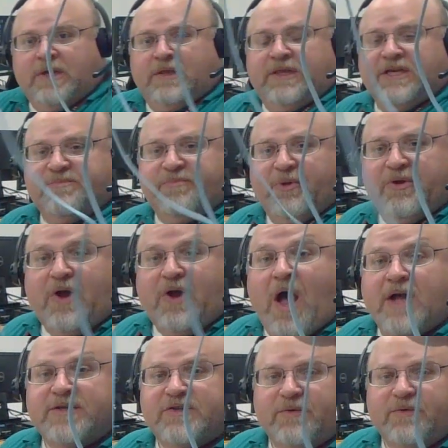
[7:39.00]
These blue
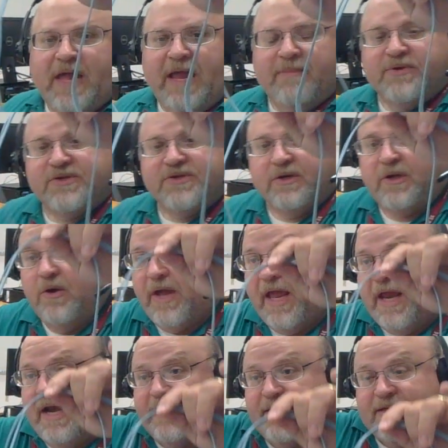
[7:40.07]
console cables are
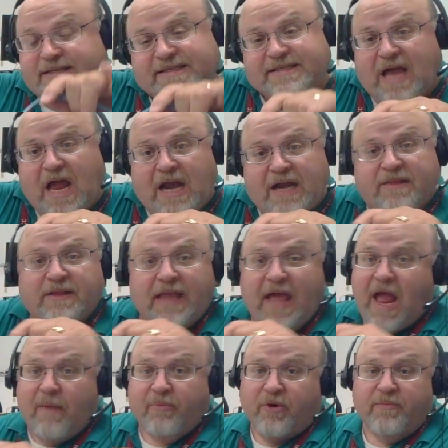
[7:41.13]
located at the side of the
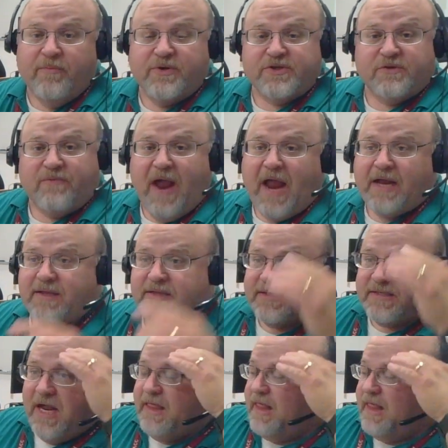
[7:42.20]
lab room. There's a rack at the
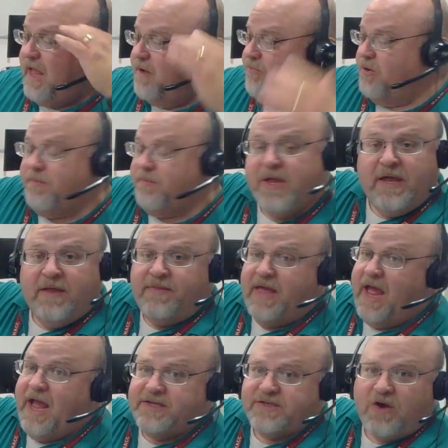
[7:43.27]
side of the lab room that
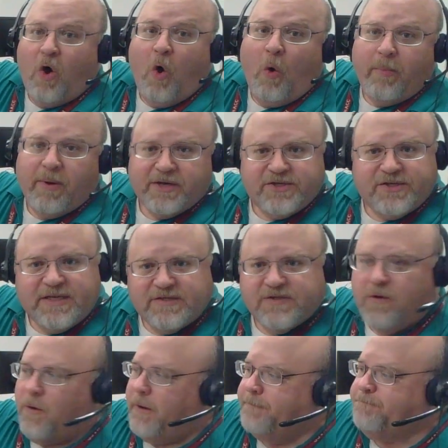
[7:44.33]
has a whole bunch of these
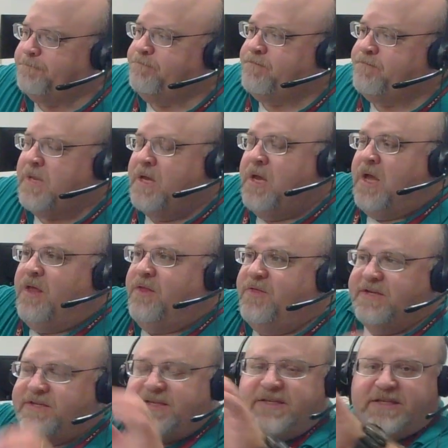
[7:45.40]
on.
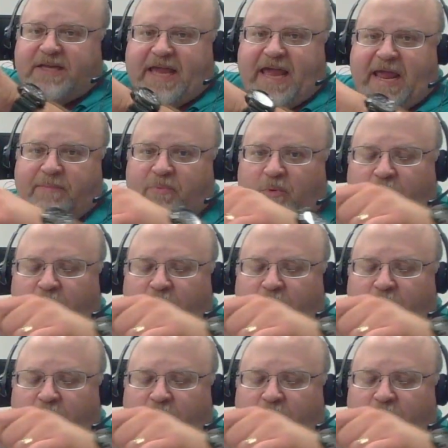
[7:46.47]
This is the cable